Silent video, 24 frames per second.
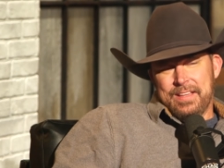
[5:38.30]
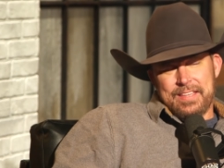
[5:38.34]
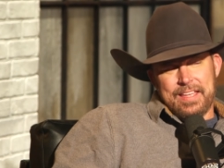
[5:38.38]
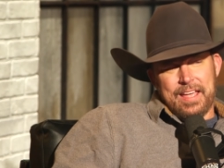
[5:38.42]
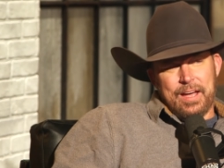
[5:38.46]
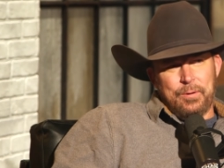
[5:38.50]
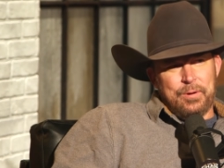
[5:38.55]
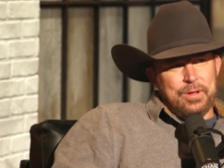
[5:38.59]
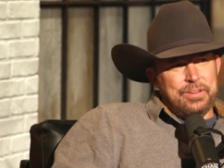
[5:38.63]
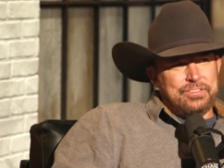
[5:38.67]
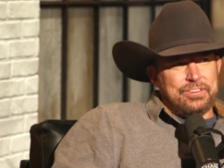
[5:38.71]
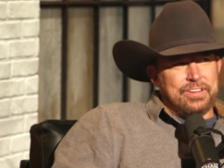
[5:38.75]

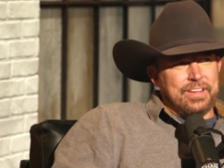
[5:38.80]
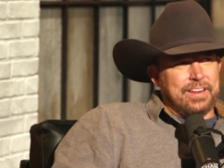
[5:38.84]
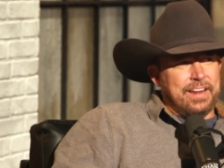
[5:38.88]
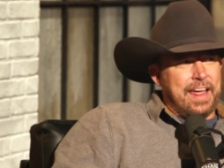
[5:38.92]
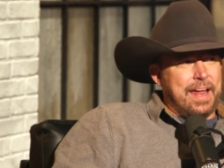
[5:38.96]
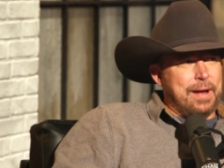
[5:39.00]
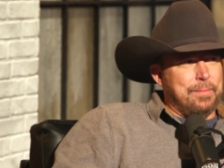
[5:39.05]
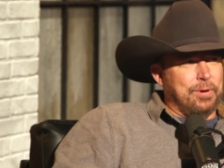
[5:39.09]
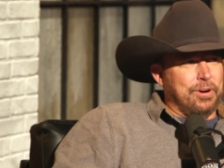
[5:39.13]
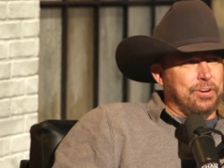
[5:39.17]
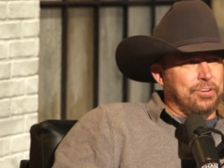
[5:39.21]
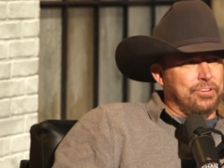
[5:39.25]
Yeah. we used to get
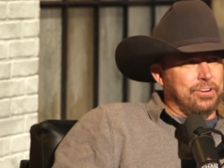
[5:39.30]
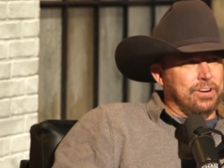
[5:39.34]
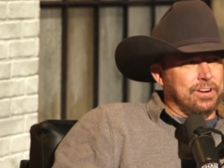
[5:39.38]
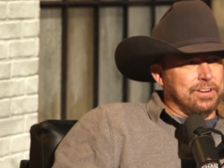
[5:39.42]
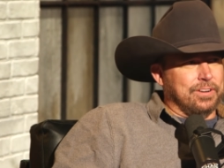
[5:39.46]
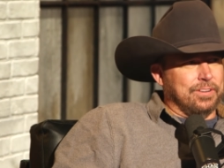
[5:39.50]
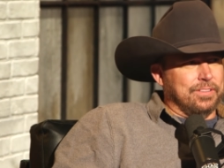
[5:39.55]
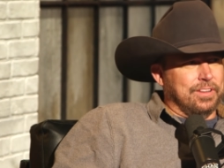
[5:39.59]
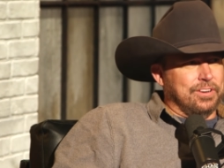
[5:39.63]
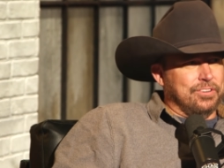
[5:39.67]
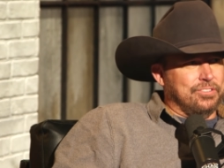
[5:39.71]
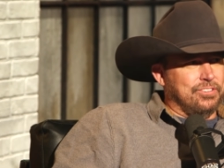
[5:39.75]
hammered
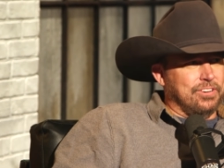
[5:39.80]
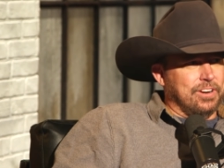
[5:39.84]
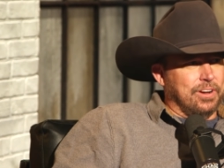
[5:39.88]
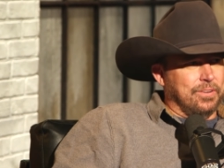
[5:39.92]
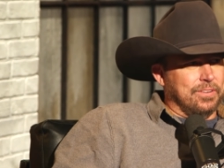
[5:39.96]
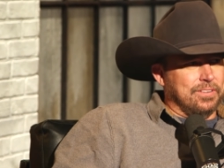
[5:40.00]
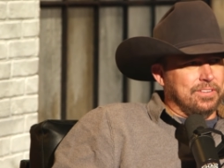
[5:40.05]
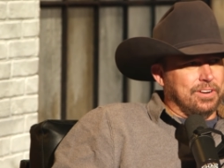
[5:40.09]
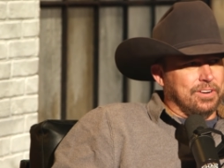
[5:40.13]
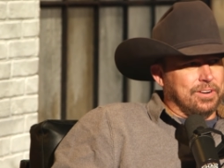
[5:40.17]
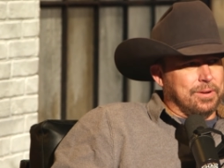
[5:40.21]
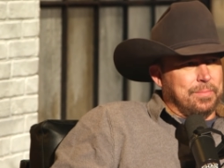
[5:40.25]
drunk on this
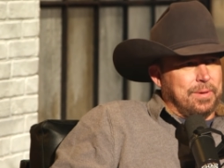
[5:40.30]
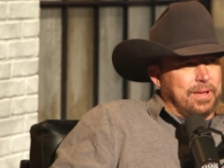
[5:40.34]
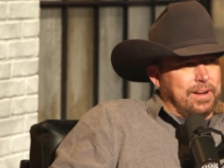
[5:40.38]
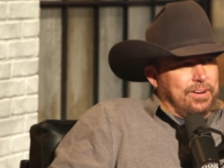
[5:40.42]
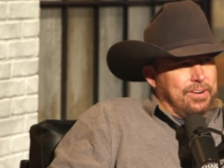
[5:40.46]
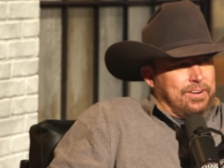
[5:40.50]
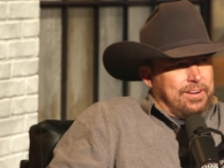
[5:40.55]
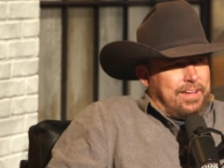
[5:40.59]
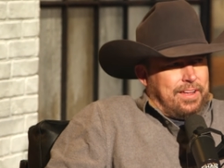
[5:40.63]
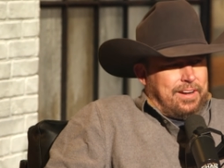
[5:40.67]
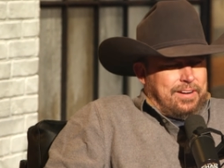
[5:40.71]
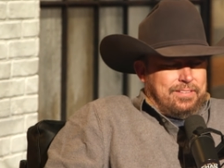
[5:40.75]
show and talk about
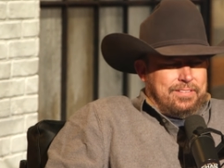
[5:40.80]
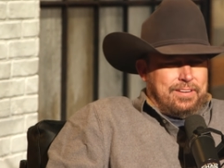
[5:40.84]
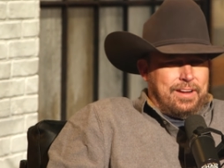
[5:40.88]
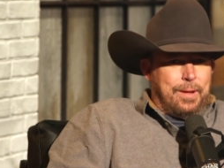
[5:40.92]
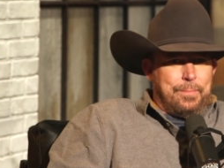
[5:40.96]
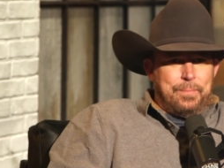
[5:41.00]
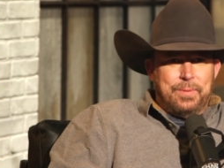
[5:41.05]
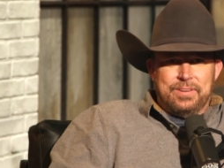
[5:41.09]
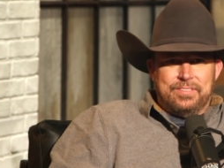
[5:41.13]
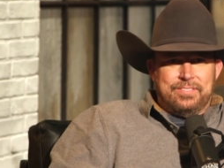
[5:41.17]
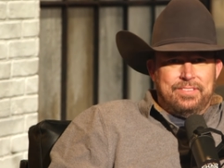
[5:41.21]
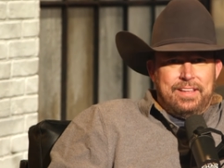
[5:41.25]
all kind of
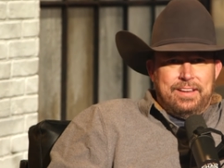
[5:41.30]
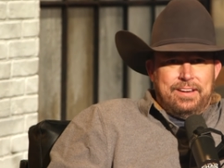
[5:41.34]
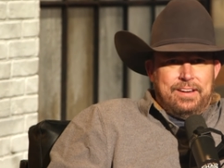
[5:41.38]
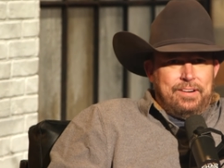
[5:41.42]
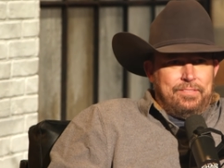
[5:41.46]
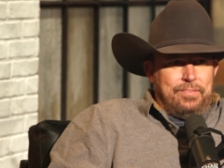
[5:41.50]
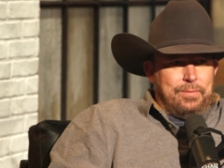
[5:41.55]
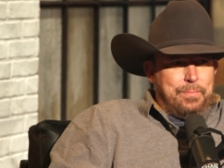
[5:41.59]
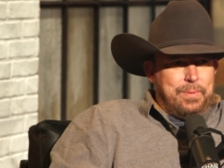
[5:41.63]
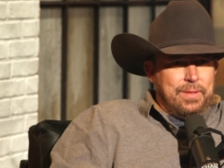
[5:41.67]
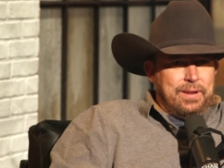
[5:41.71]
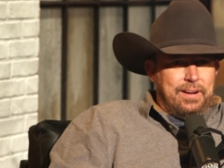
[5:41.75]
topics, and they
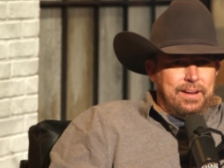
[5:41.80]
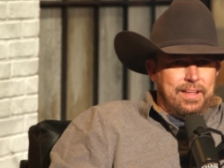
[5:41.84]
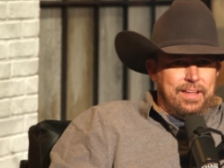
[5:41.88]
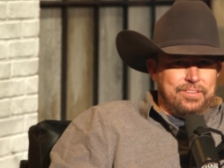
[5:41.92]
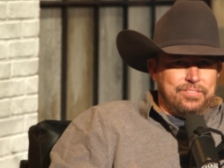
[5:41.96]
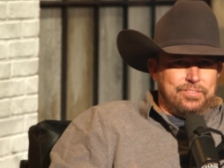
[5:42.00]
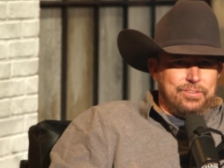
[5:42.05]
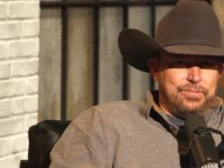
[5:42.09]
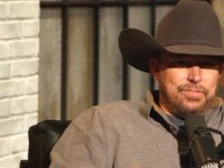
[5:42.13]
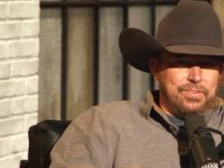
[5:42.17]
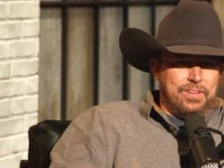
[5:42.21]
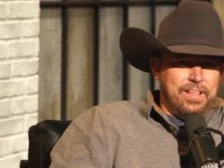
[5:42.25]
never
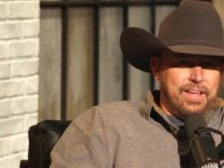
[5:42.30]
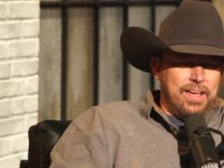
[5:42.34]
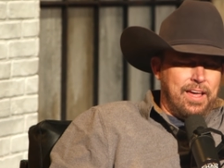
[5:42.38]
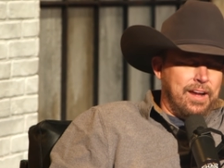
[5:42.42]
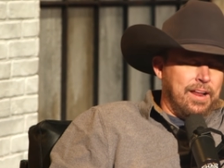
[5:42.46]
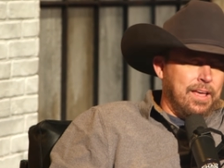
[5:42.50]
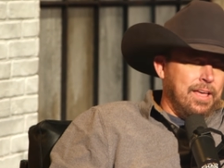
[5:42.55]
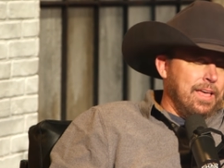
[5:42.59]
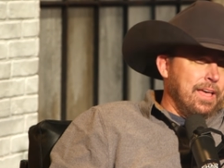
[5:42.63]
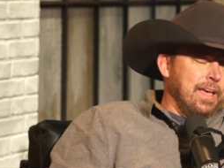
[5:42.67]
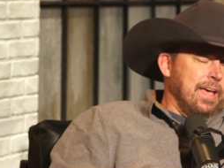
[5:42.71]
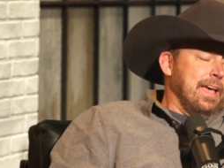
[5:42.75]
penalized us for that.